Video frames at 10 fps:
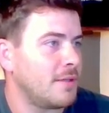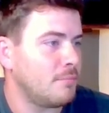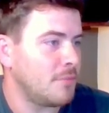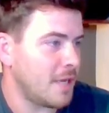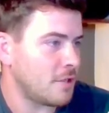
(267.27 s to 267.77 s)

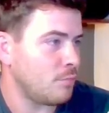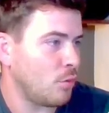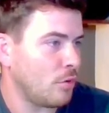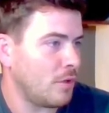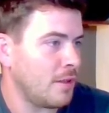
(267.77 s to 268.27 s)

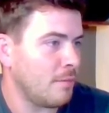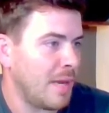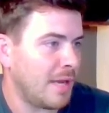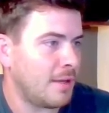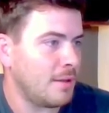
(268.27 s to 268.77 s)
dashboard in the
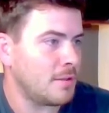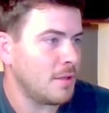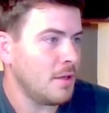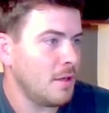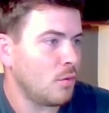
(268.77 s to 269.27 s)
back end.
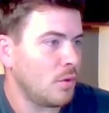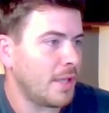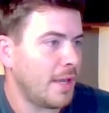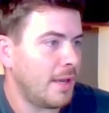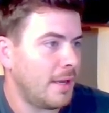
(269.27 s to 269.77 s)
We'll
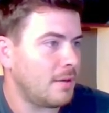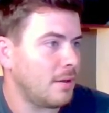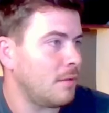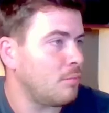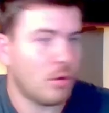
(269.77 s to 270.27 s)
add a
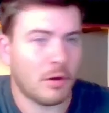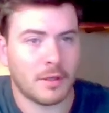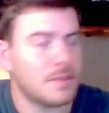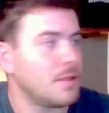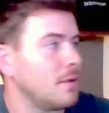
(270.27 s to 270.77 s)

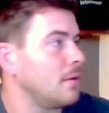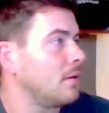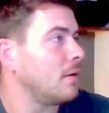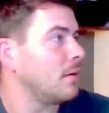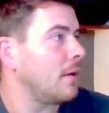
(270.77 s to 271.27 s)
product,
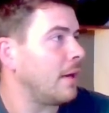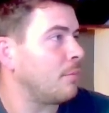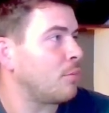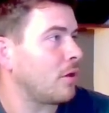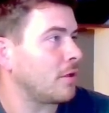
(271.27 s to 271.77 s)
our
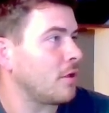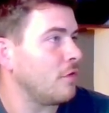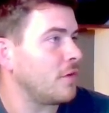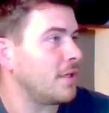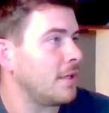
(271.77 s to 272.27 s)
product over
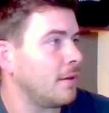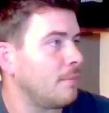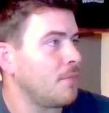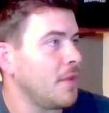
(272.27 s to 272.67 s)
here.